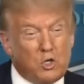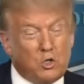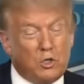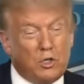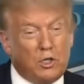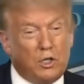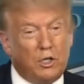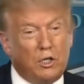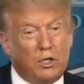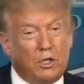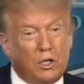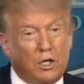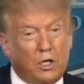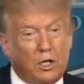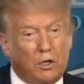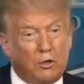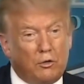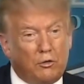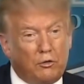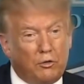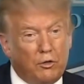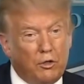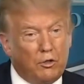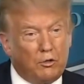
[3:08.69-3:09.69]

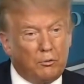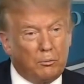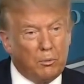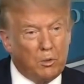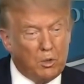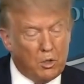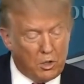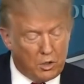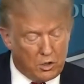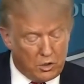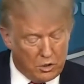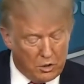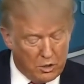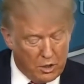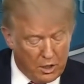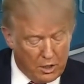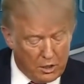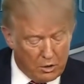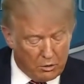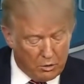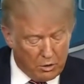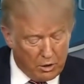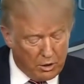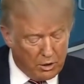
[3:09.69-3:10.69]
trillion since March,
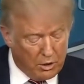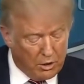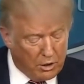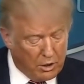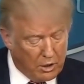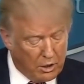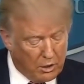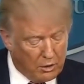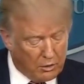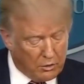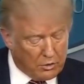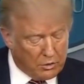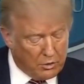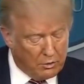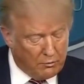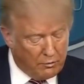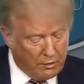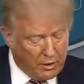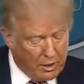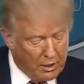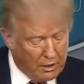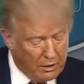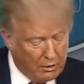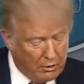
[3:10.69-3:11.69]
$9 trillion in
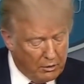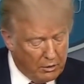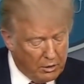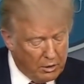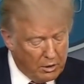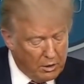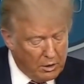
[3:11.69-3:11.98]
value.